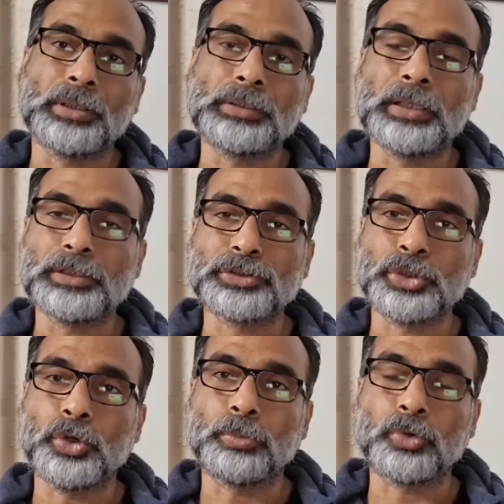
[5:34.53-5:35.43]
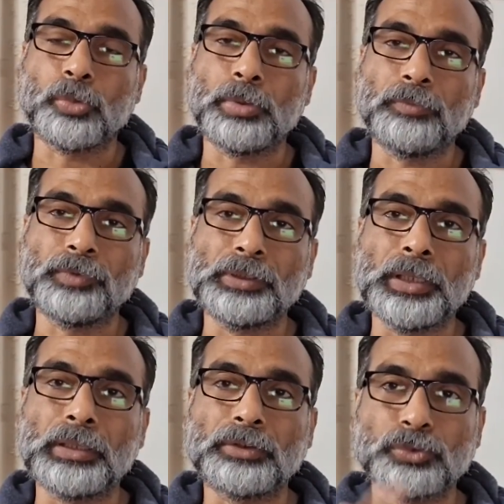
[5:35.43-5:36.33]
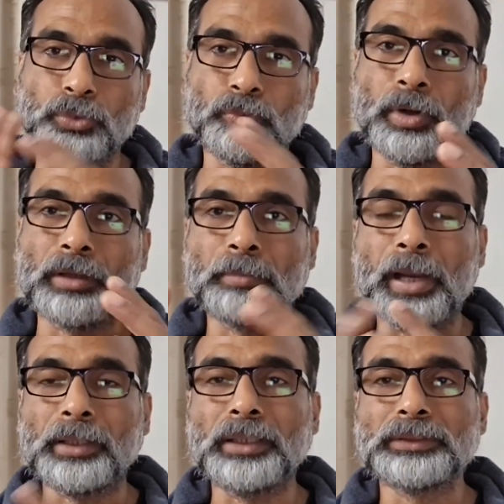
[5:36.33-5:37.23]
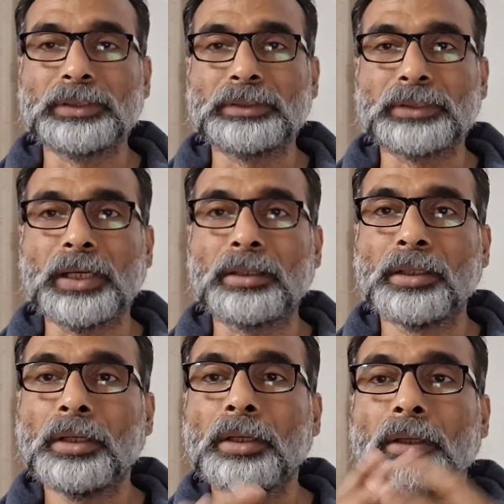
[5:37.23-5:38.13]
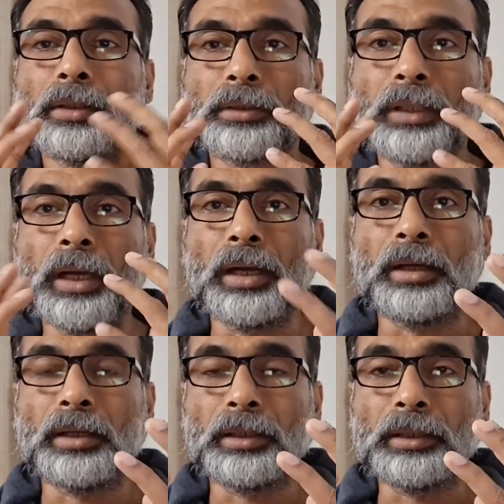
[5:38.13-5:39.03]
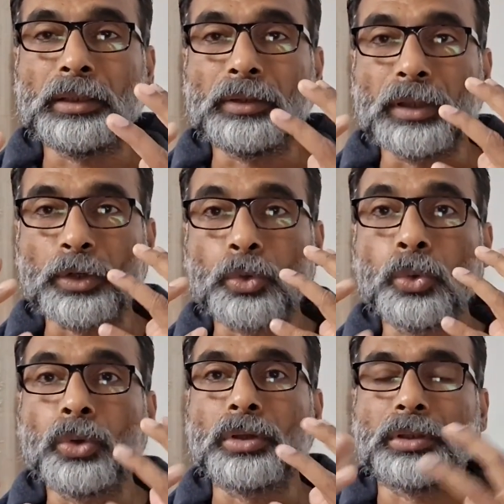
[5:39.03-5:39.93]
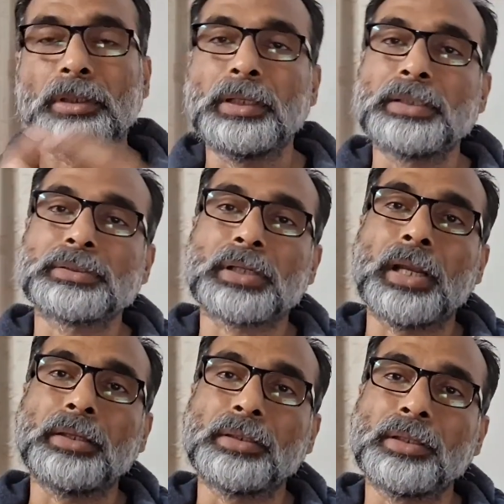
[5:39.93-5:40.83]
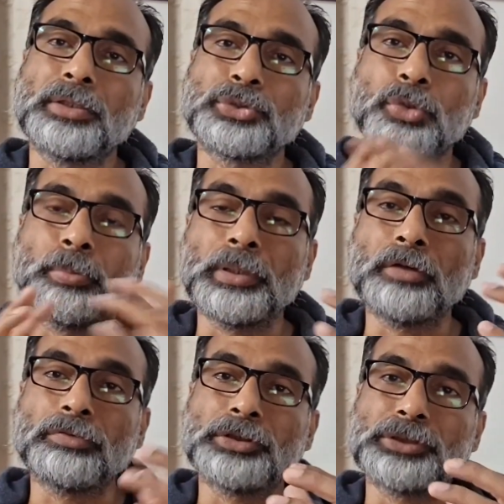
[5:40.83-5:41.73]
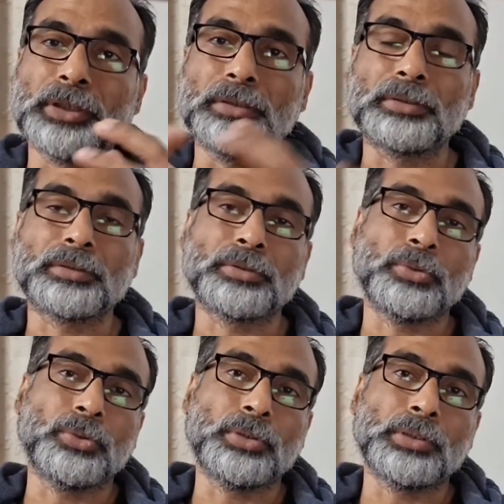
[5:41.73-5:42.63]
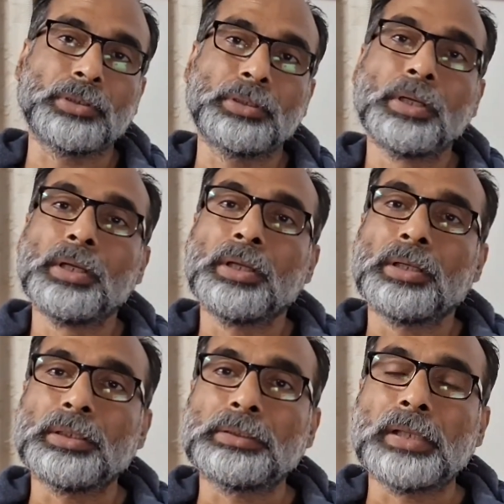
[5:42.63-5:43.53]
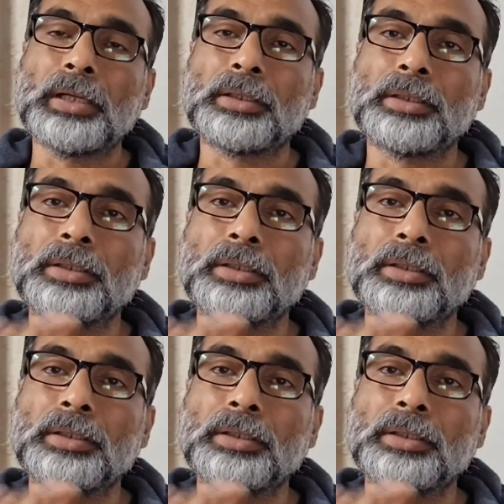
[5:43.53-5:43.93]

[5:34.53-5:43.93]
there is no problem with that. So what matters is that the code he is writing should be efficient, or that